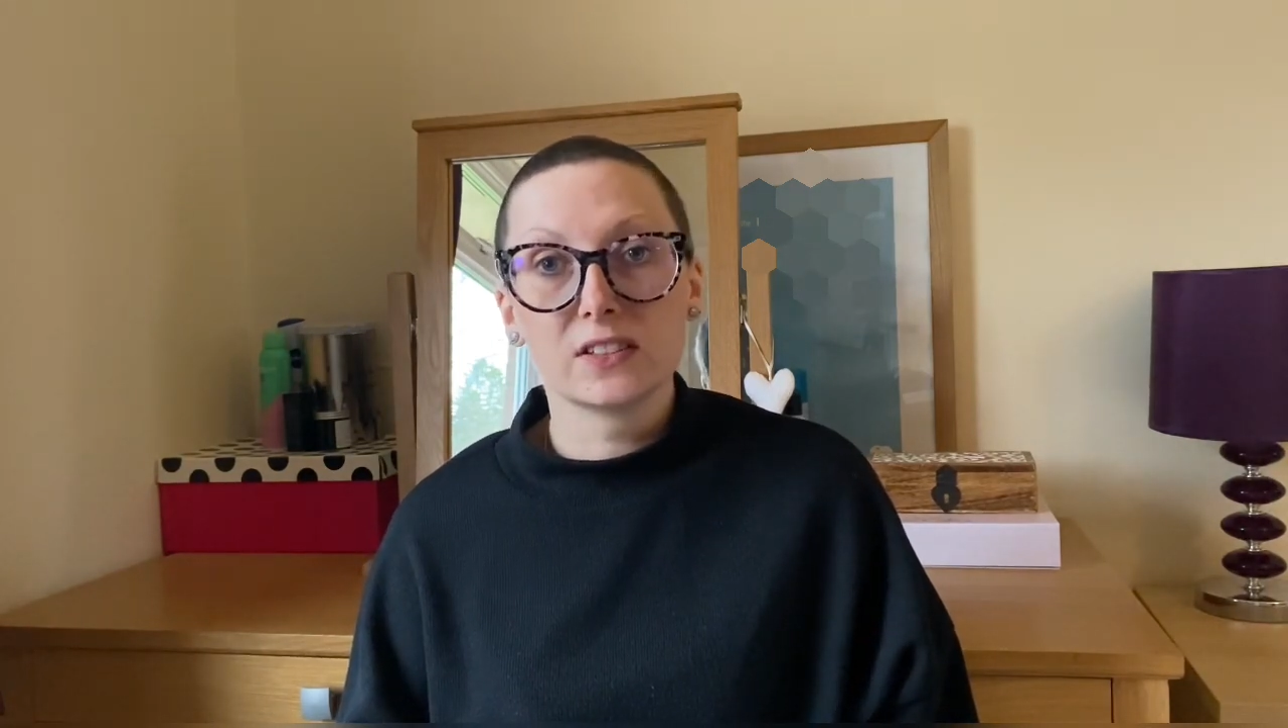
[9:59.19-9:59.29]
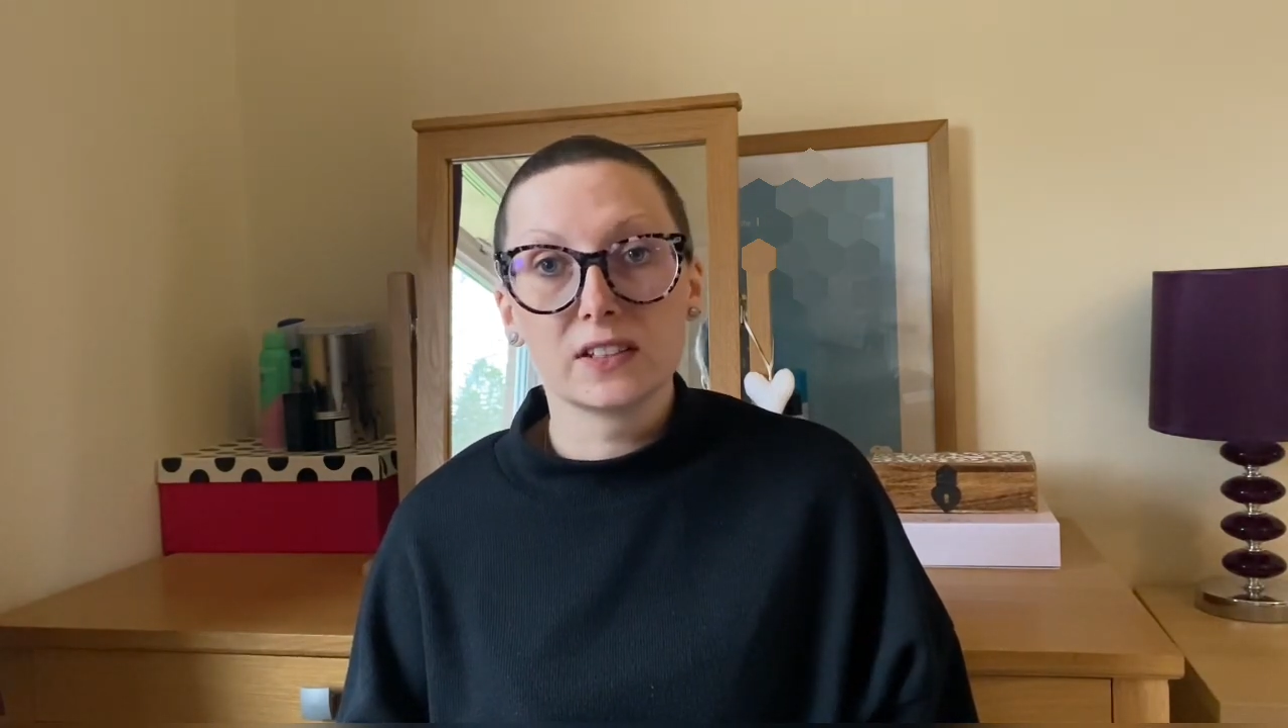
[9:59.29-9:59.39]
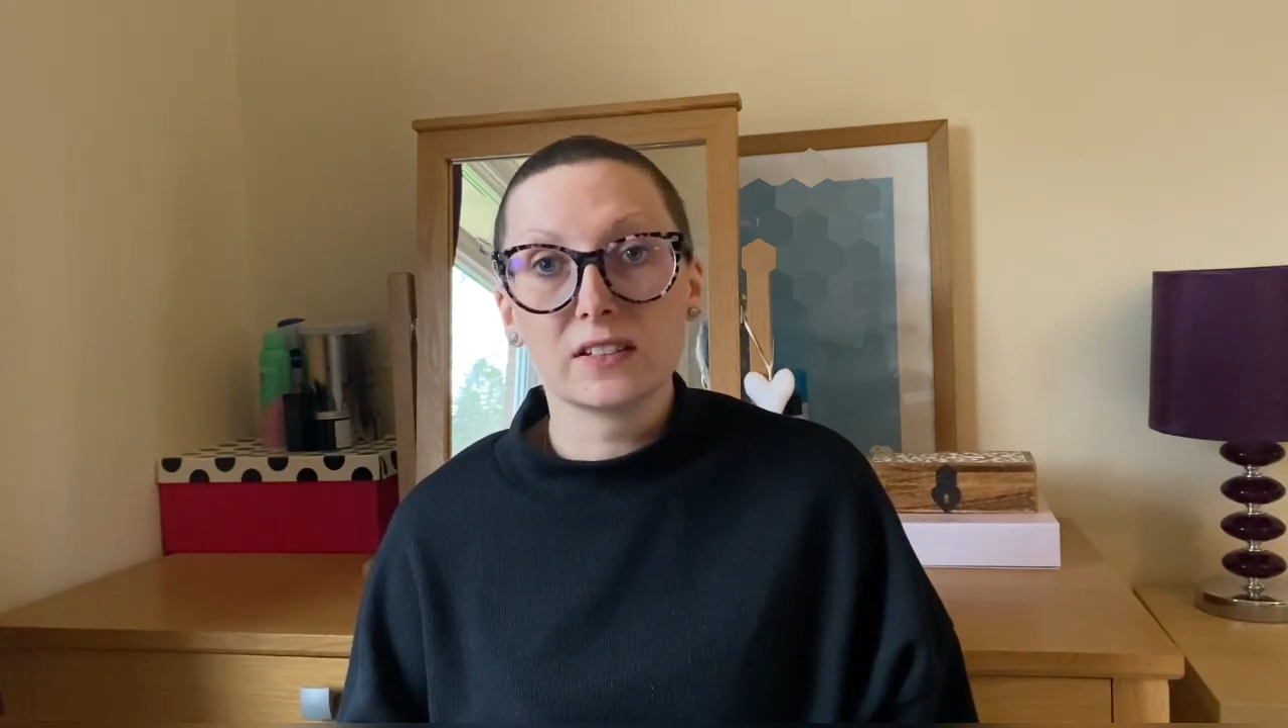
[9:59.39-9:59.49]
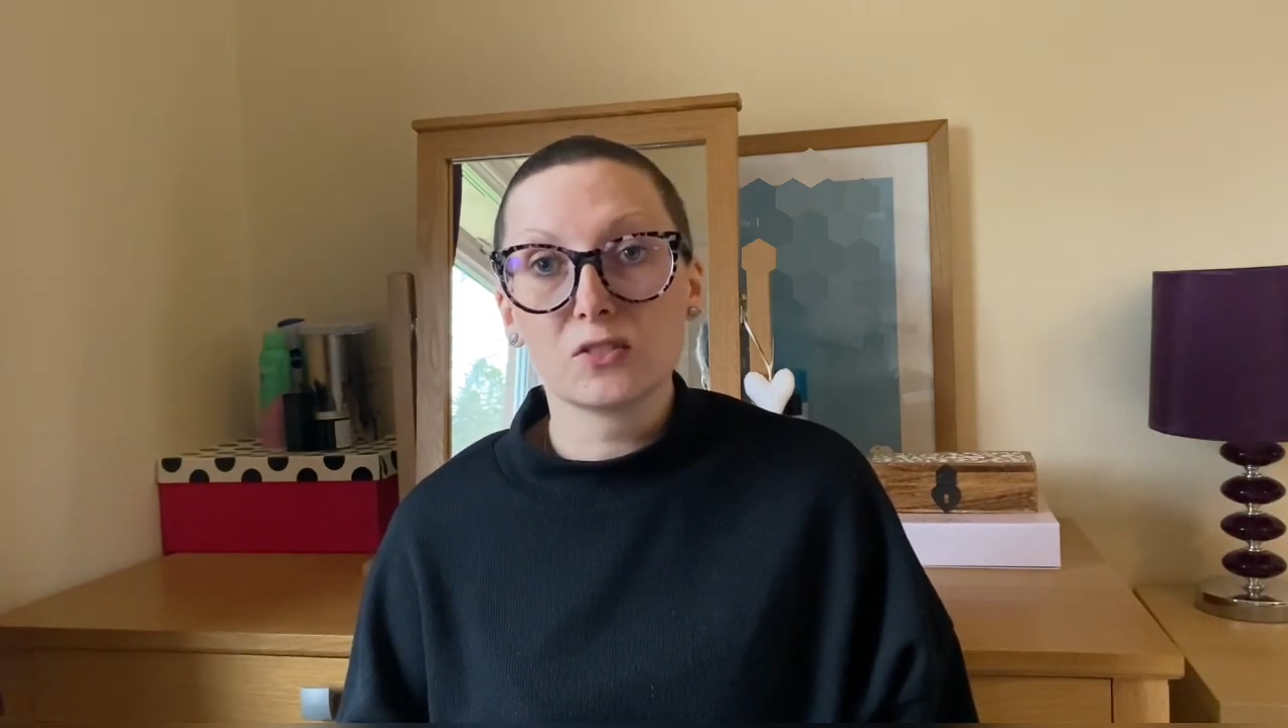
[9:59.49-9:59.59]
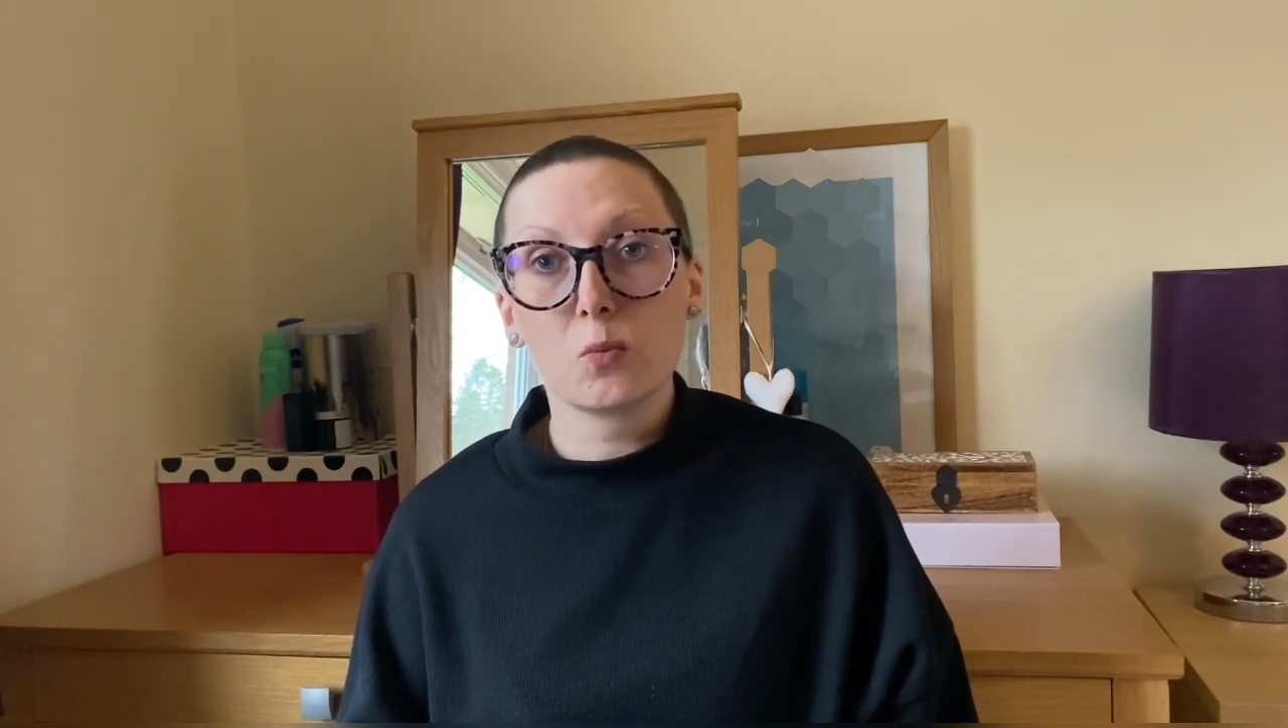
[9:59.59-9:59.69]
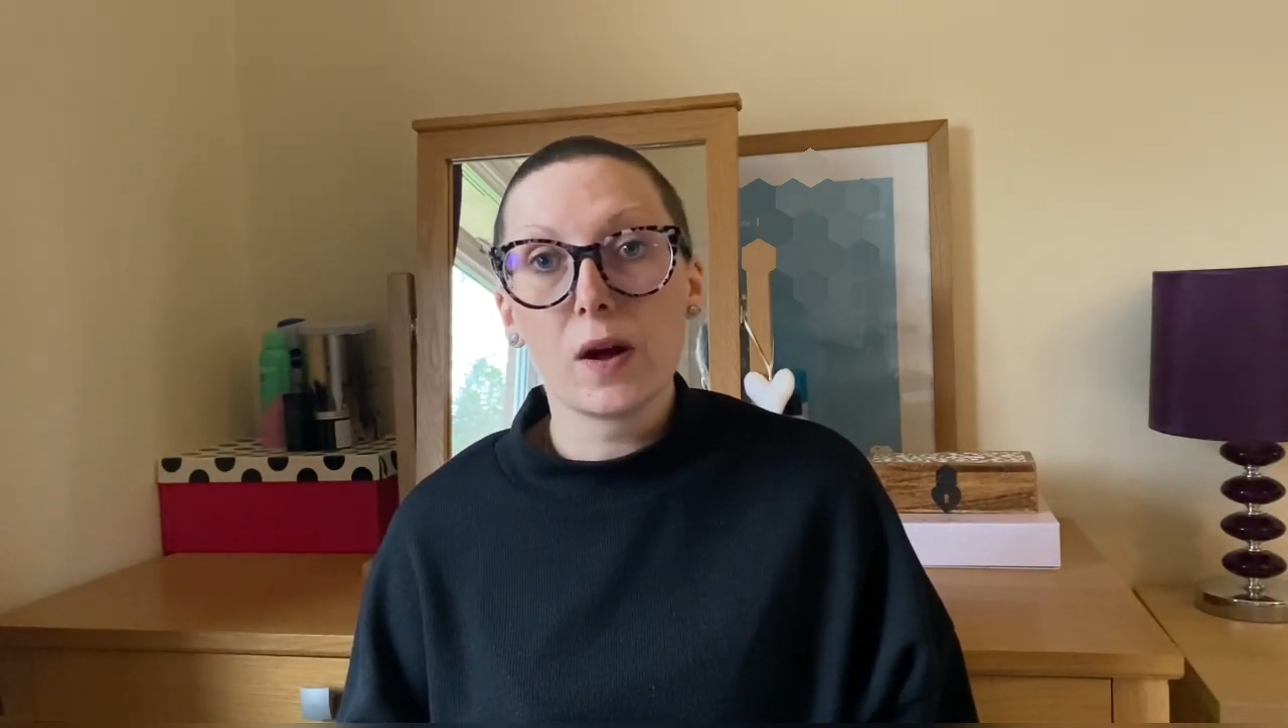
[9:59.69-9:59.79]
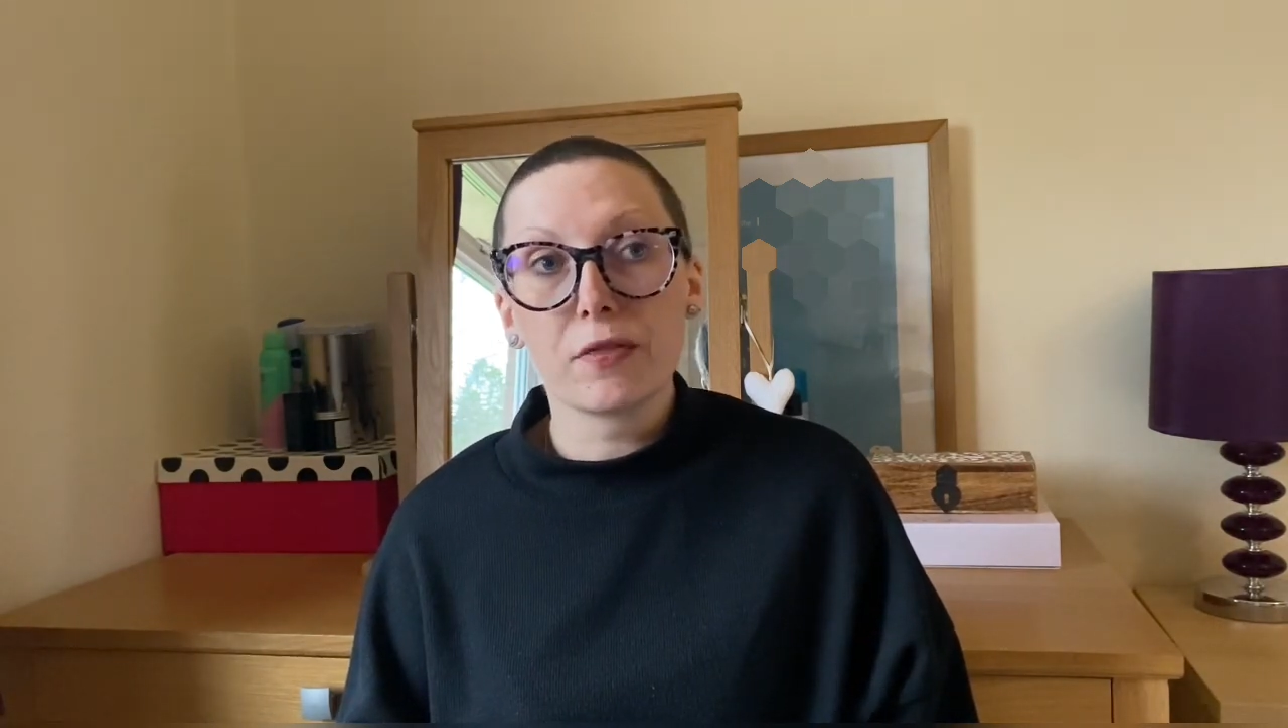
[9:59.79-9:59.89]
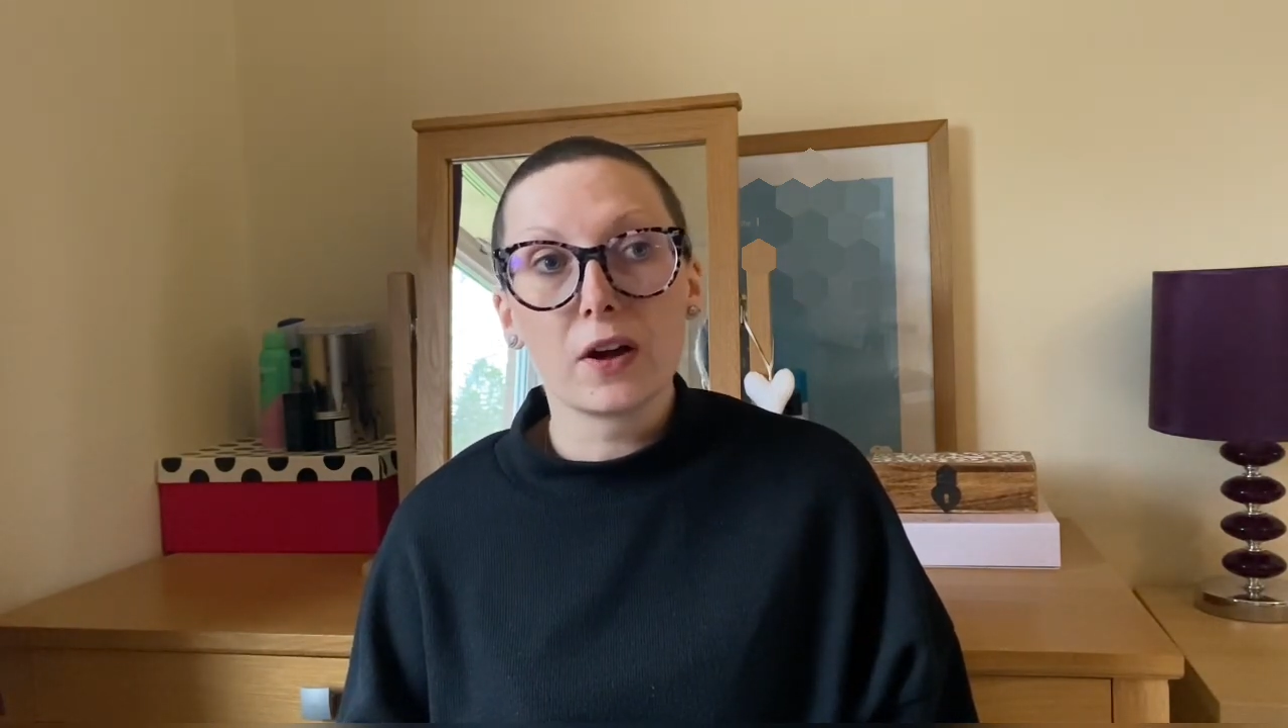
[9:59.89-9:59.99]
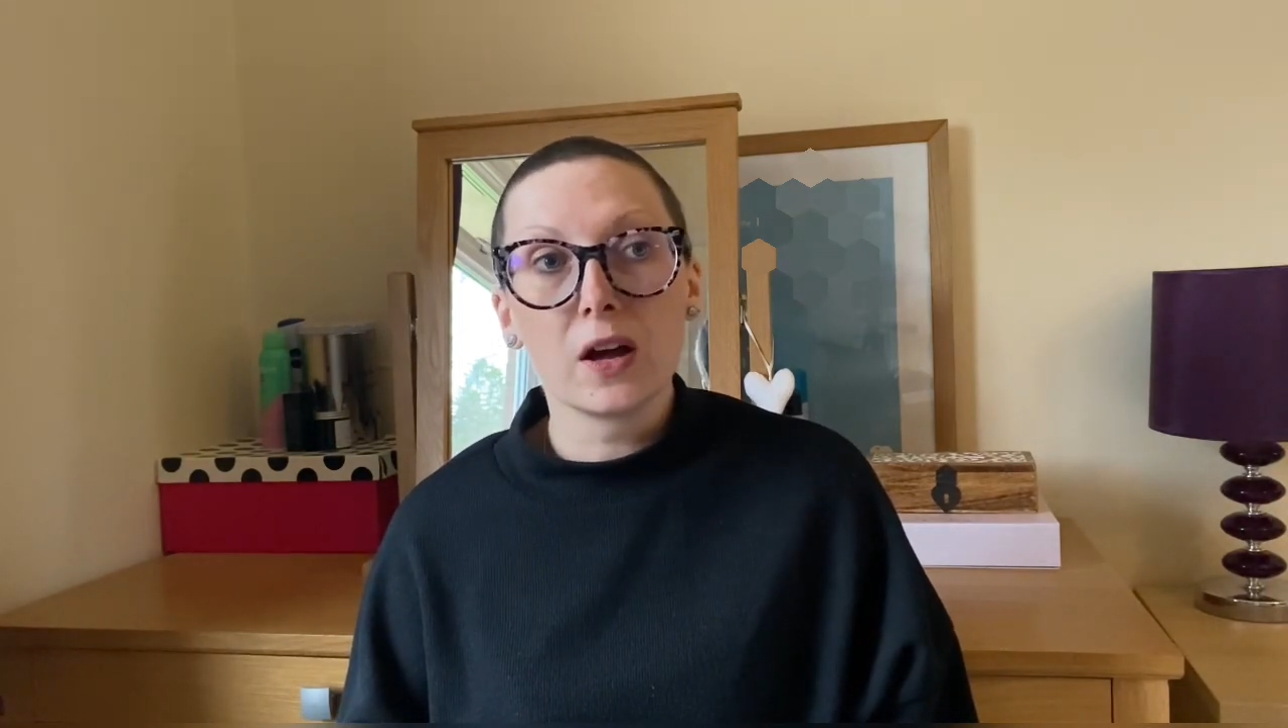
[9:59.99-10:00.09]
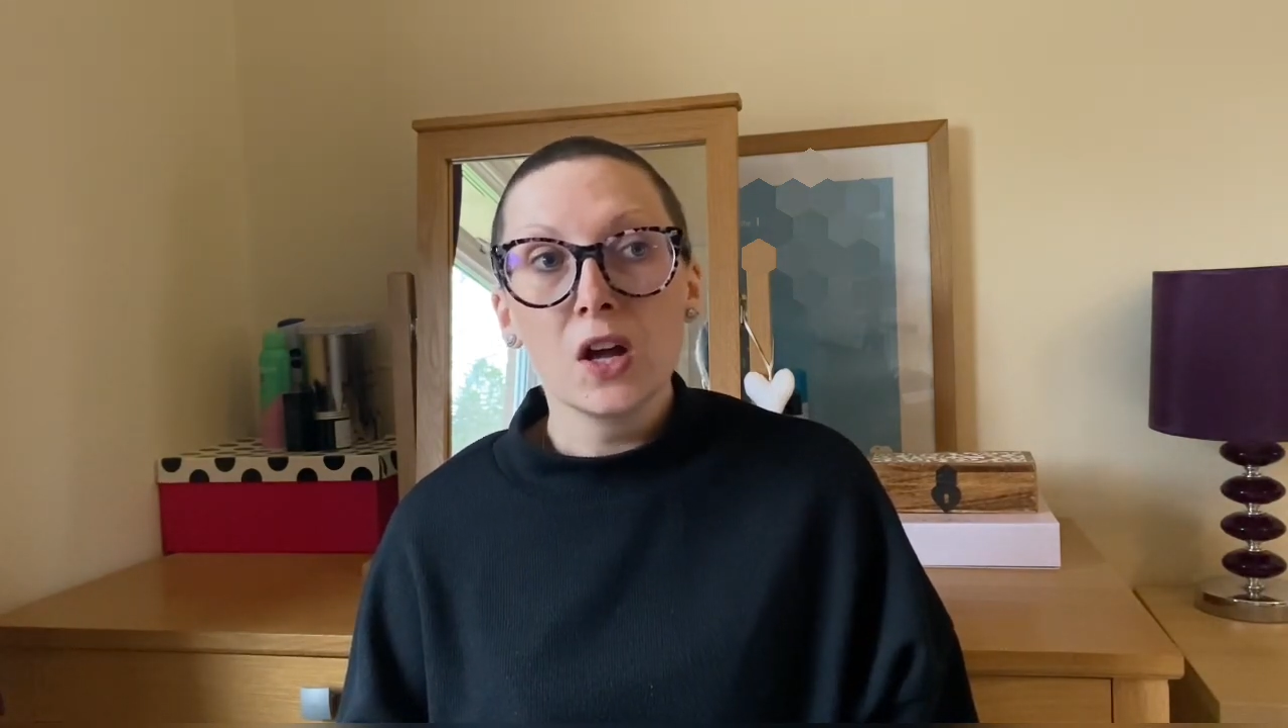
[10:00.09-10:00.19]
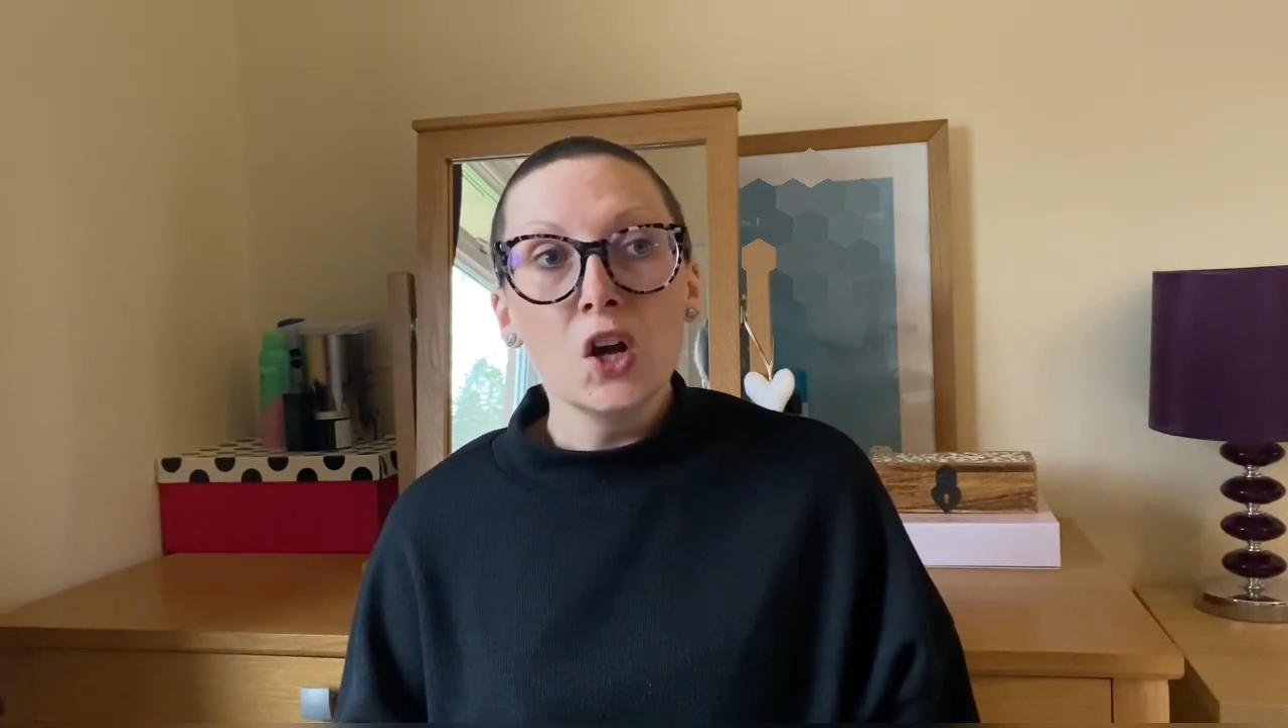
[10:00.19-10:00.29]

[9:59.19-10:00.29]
decent weather,